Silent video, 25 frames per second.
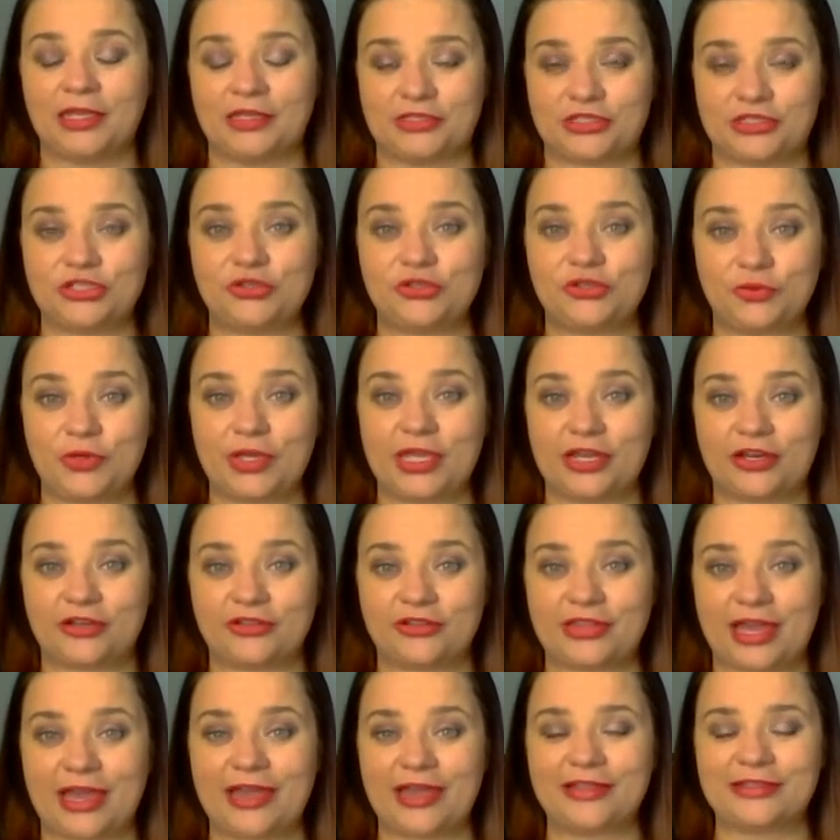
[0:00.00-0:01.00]
Do you hear
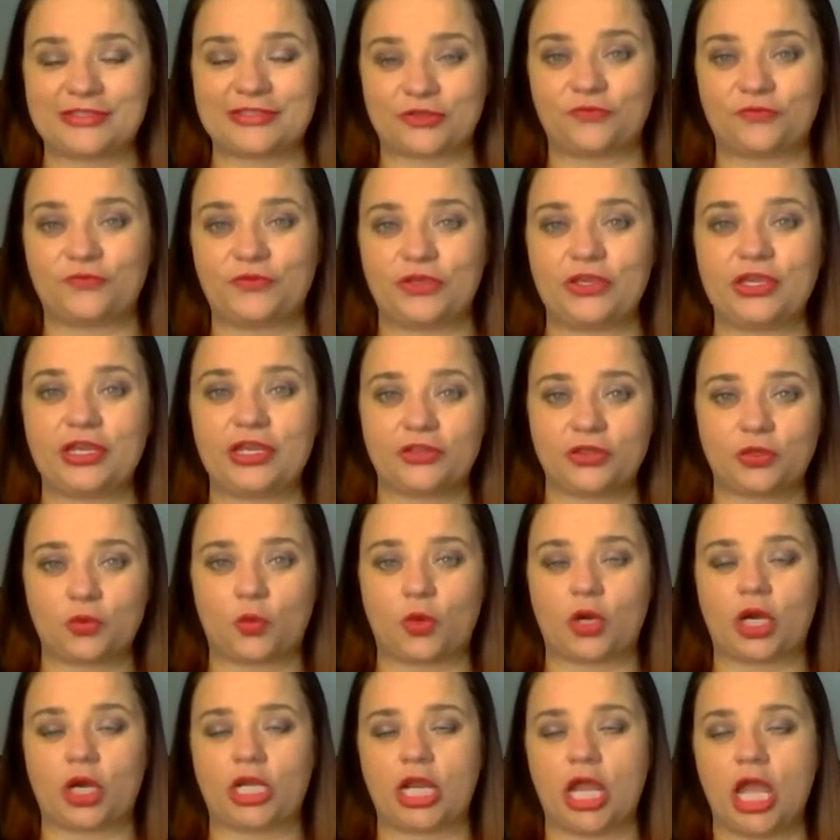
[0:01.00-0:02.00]
that? So if you hear the
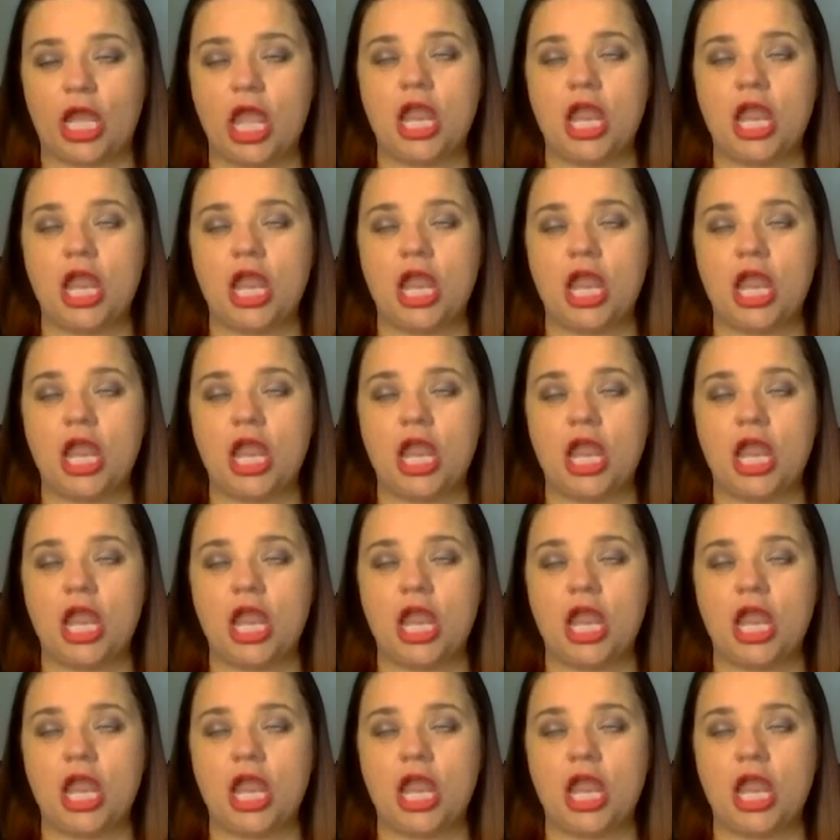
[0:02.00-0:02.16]
word